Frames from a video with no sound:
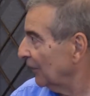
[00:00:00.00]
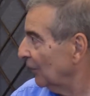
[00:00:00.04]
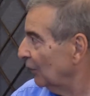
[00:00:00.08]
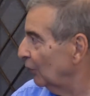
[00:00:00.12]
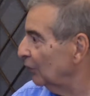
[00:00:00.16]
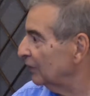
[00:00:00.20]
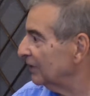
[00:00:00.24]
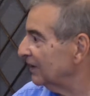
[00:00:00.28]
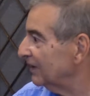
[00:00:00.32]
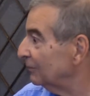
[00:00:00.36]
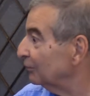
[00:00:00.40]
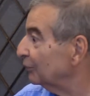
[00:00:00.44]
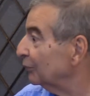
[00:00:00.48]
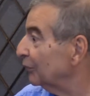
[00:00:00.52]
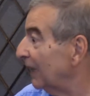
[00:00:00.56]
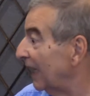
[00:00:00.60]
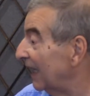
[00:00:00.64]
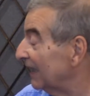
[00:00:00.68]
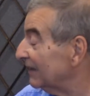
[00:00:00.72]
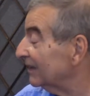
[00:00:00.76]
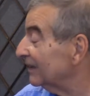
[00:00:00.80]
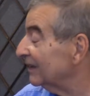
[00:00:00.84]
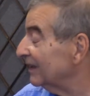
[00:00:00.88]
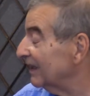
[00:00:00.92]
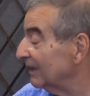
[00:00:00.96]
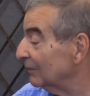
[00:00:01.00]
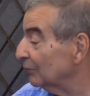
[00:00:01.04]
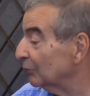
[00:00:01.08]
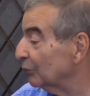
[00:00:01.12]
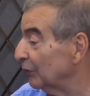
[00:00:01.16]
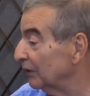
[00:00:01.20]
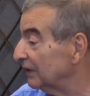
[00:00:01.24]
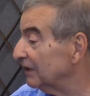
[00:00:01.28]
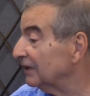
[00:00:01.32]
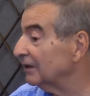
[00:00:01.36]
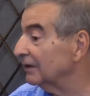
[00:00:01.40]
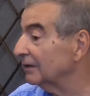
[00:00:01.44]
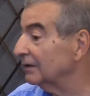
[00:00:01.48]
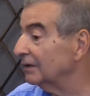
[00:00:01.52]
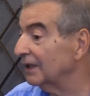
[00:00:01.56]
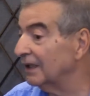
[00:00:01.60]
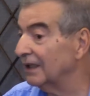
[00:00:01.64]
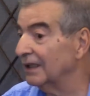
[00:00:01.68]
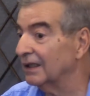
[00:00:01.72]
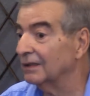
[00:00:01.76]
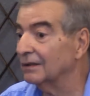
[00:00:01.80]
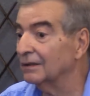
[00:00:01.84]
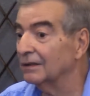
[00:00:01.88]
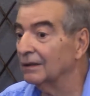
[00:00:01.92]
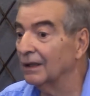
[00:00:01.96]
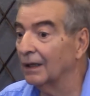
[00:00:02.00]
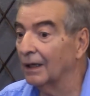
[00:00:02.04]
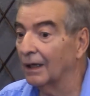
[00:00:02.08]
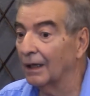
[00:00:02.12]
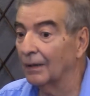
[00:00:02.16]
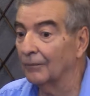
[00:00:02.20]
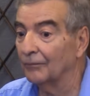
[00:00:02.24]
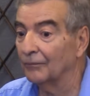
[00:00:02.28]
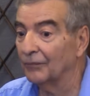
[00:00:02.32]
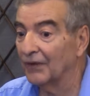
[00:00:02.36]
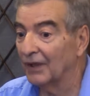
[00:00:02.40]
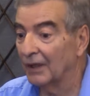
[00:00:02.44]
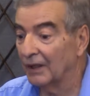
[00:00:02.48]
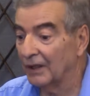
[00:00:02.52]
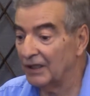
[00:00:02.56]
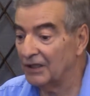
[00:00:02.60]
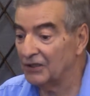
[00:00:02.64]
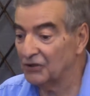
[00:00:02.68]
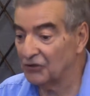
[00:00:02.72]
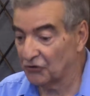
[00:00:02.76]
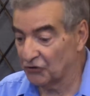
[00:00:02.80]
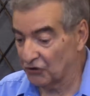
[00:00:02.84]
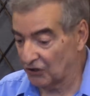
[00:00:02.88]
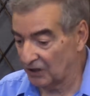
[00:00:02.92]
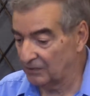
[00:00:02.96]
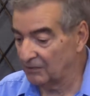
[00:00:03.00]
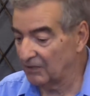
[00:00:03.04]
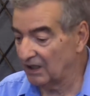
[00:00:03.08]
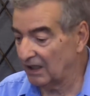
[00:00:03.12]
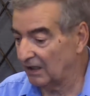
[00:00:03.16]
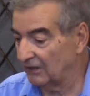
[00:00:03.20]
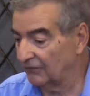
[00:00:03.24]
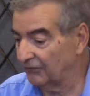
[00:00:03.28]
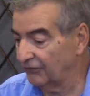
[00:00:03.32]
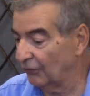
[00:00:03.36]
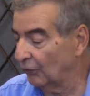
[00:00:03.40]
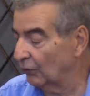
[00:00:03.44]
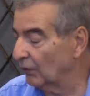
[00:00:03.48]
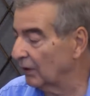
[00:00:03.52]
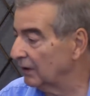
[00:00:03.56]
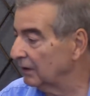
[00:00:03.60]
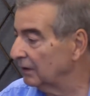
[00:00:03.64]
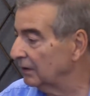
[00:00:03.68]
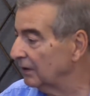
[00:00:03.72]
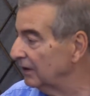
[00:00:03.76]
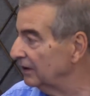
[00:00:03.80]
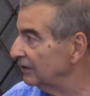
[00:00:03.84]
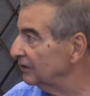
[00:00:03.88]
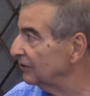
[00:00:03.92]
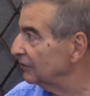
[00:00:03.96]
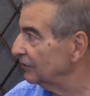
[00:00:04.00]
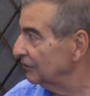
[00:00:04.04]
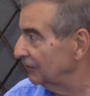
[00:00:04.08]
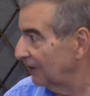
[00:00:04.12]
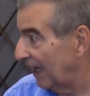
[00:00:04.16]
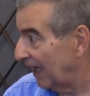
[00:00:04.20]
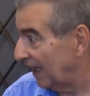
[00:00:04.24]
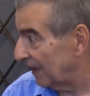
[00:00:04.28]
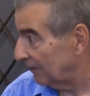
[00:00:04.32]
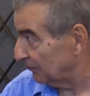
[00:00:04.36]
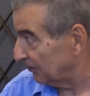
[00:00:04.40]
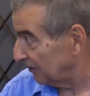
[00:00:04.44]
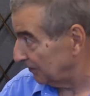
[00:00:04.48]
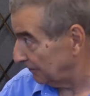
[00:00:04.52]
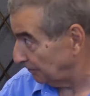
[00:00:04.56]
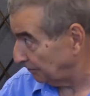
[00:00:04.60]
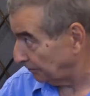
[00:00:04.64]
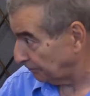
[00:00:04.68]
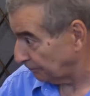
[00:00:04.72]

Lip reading: who's actually in prison in East Germany for his crimes.